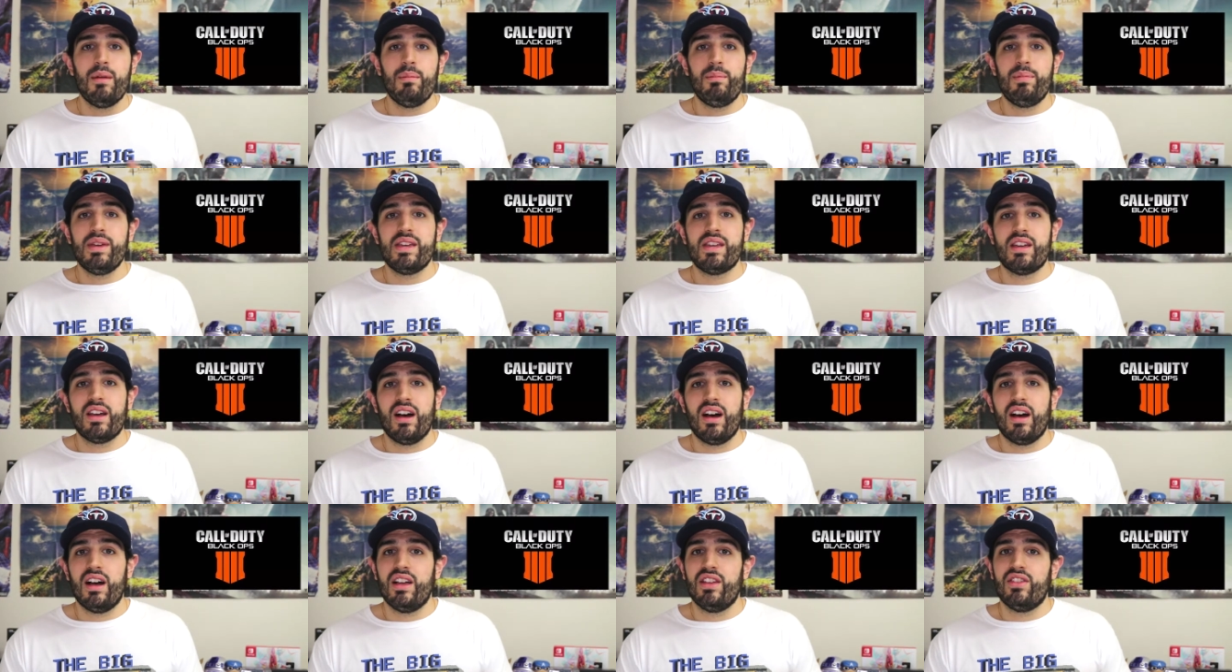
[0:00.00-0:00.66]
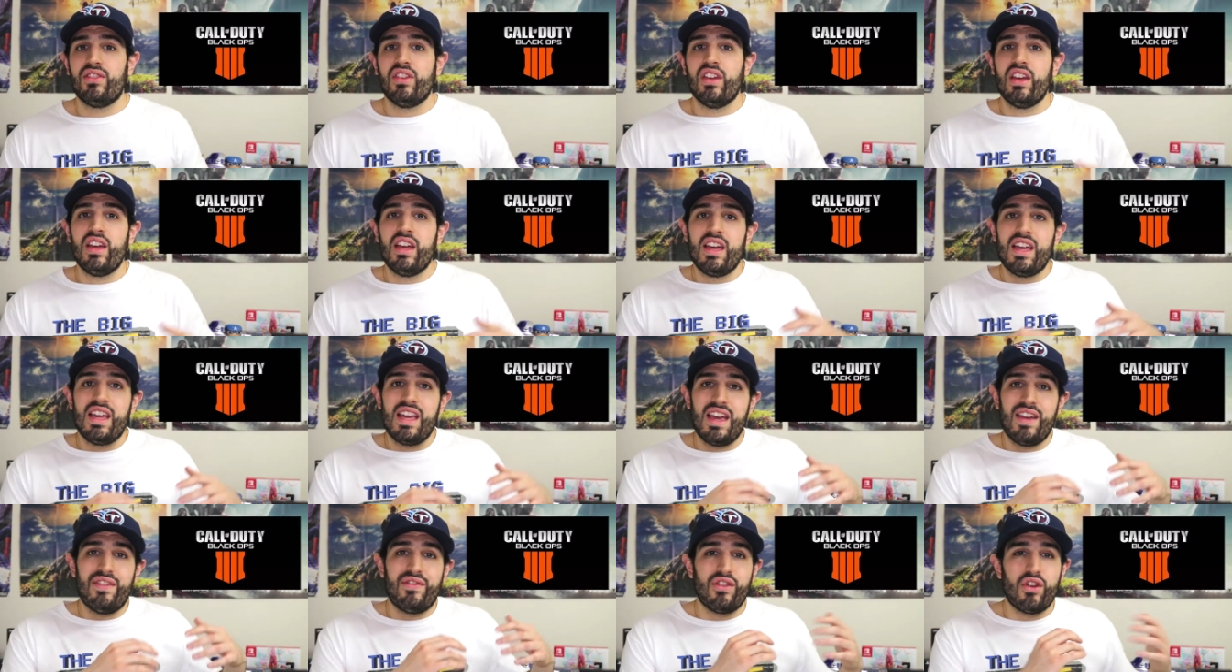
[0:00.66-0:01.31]
because
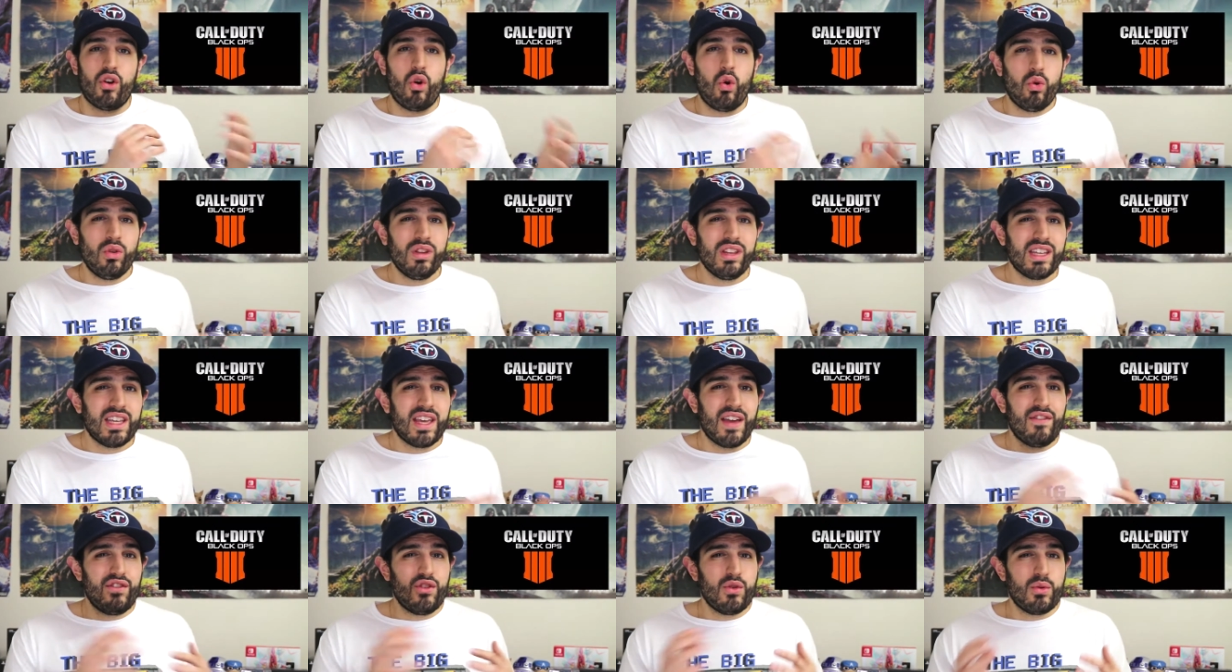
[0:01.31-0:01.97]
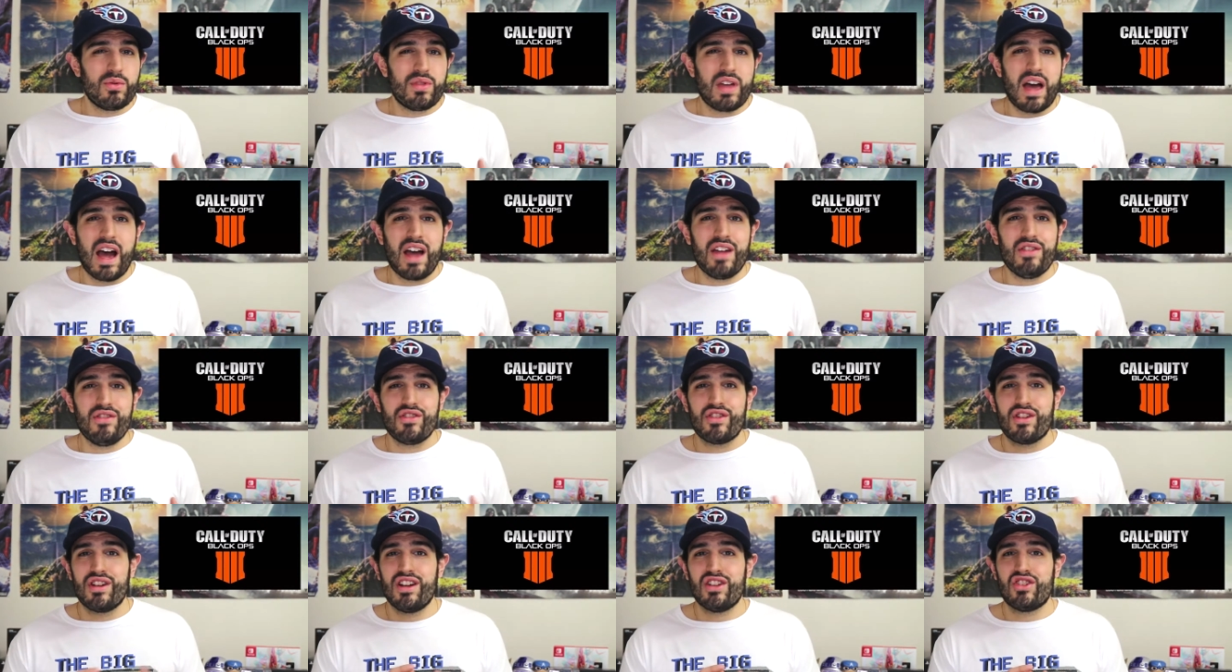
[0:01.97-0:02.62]
if they're only giving you that and
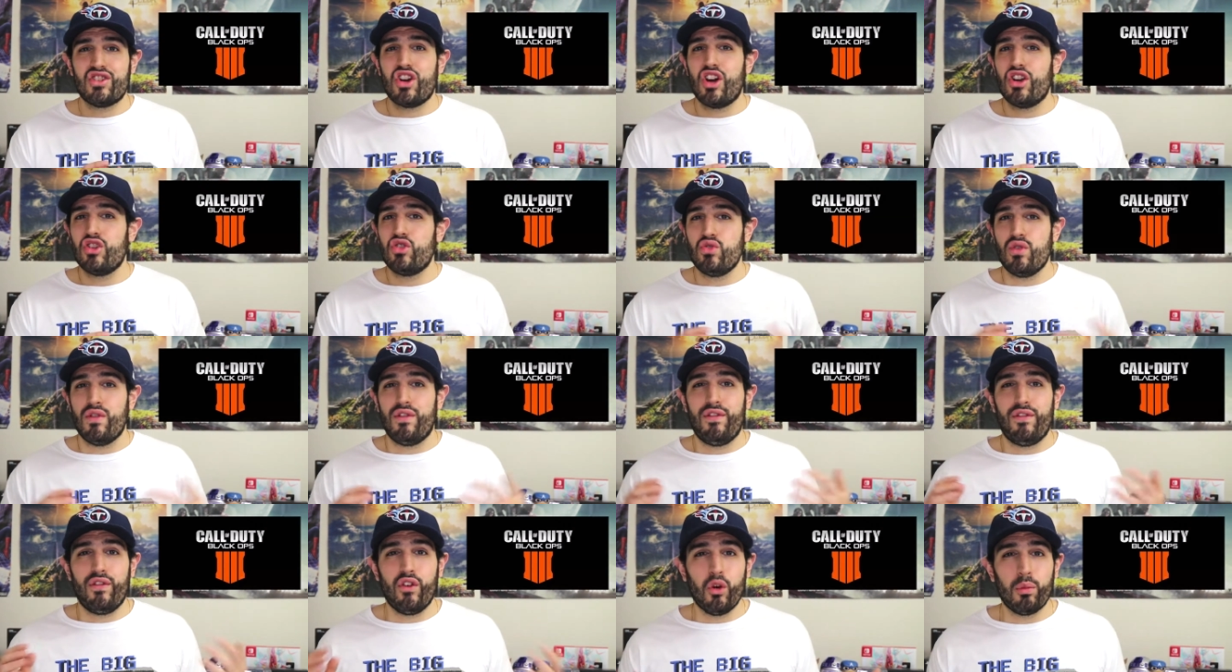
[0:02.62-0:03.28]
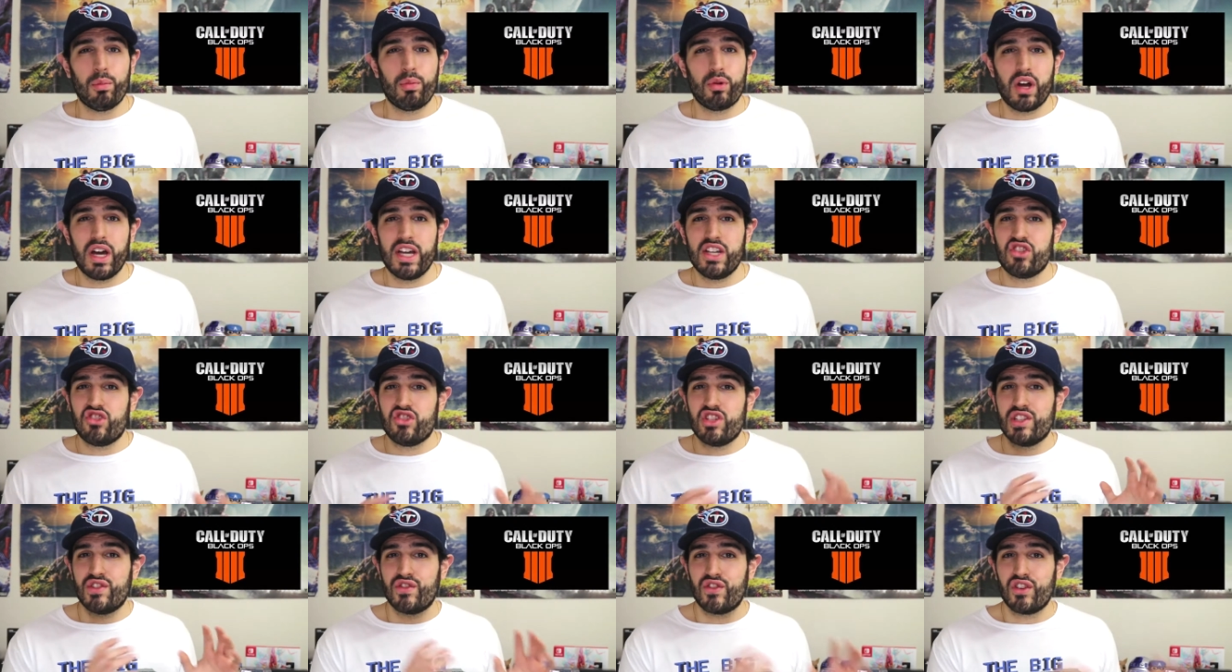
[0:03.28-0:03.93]
they're gonna charge you a full
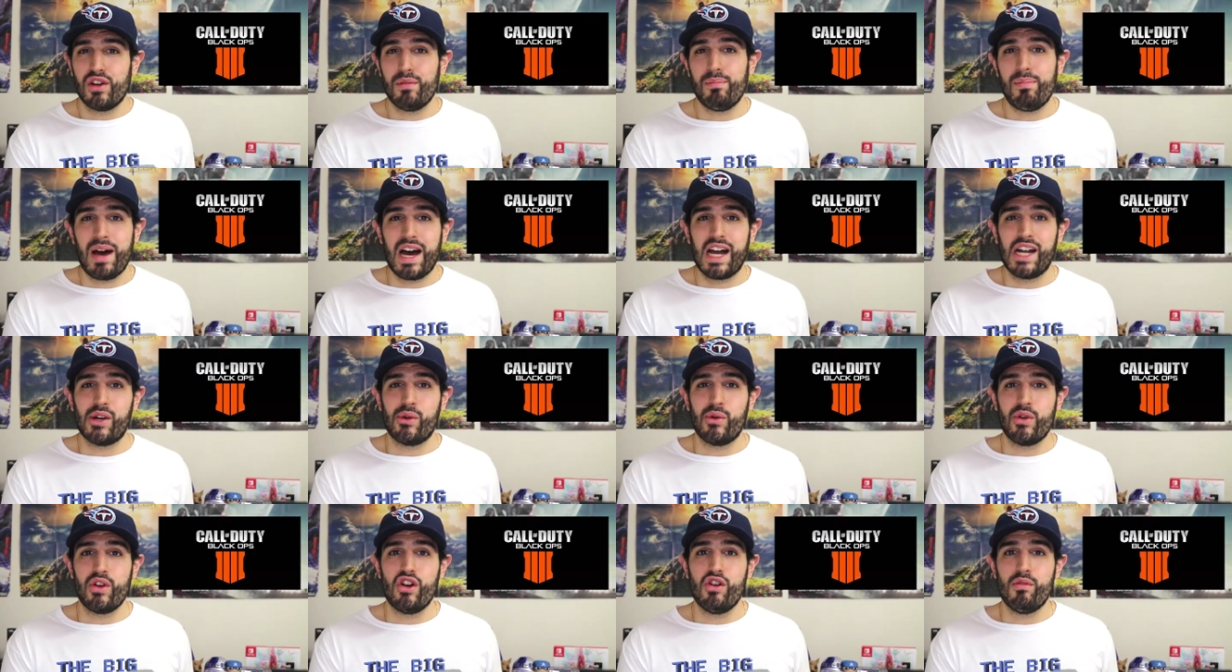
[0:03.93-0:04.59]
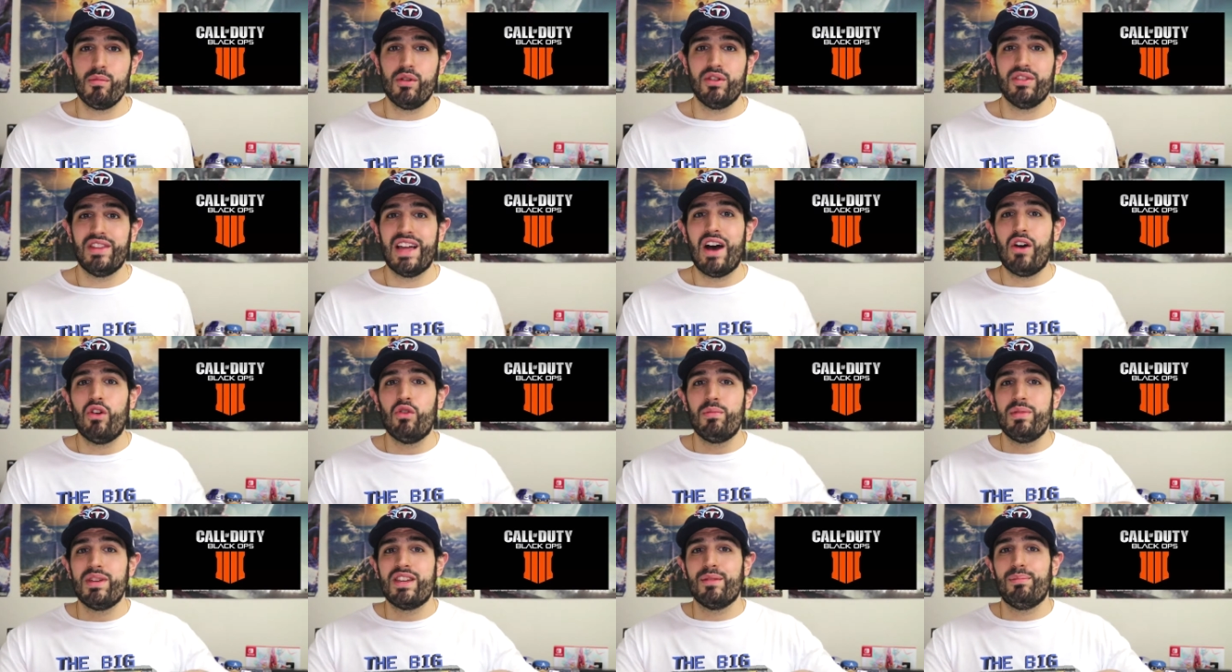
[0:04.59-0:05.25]
price just for a battle royale mode, that
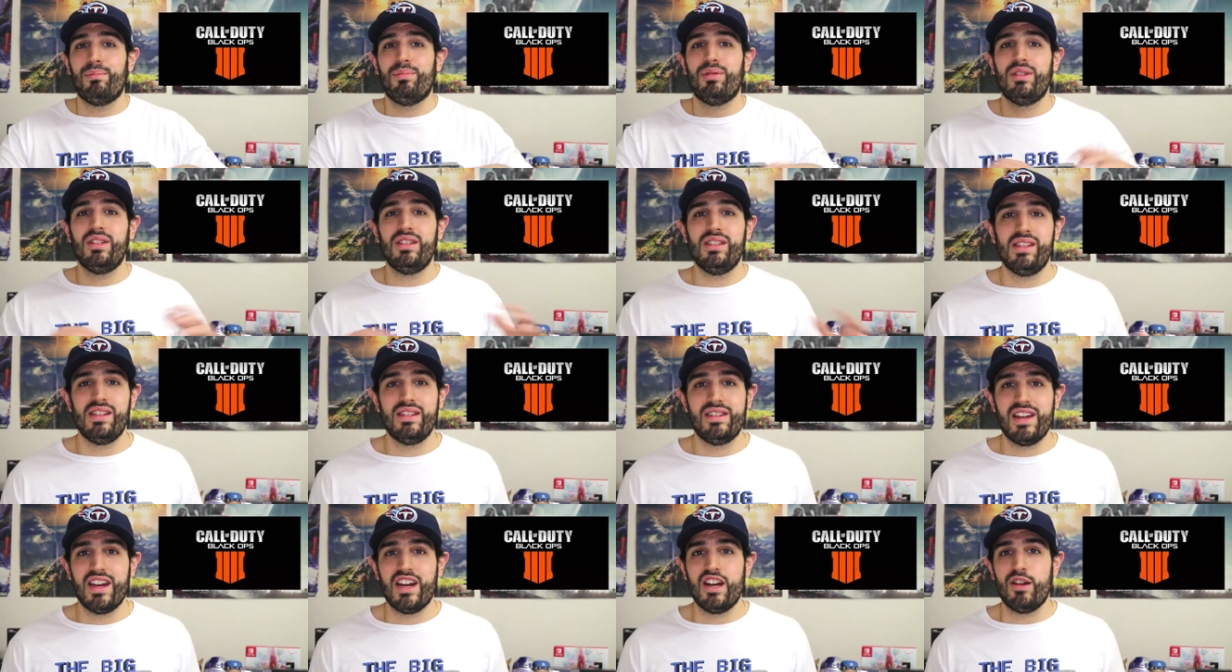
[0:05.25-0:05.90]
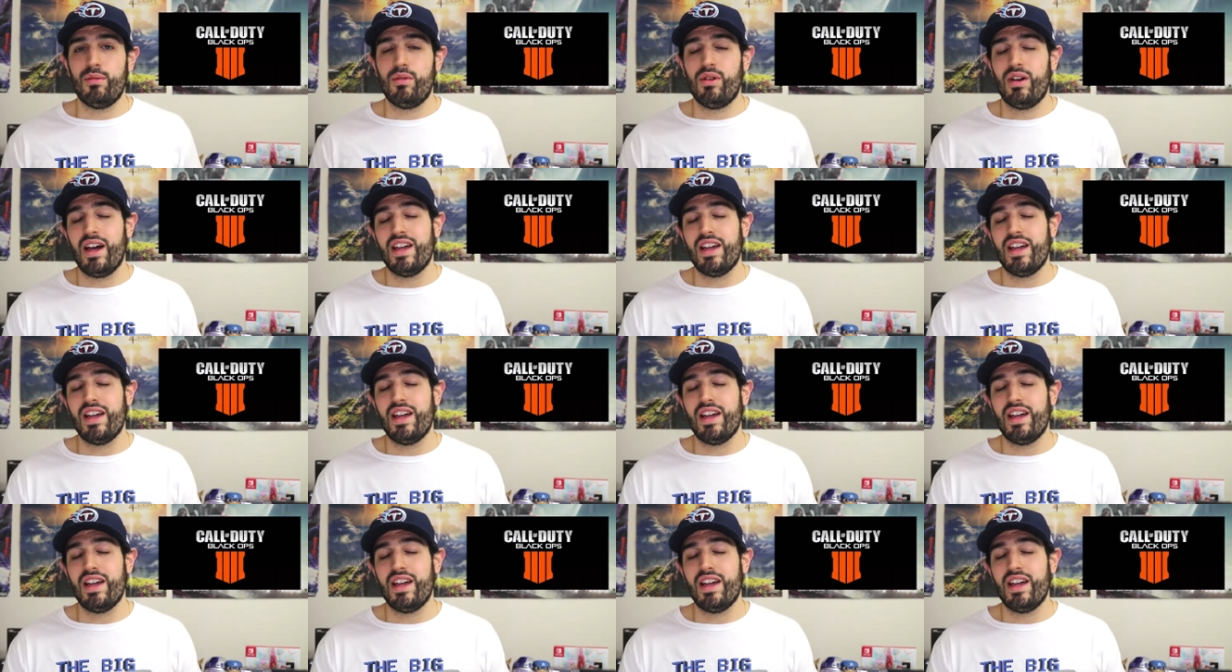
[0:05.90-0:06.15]
would be completely terrible.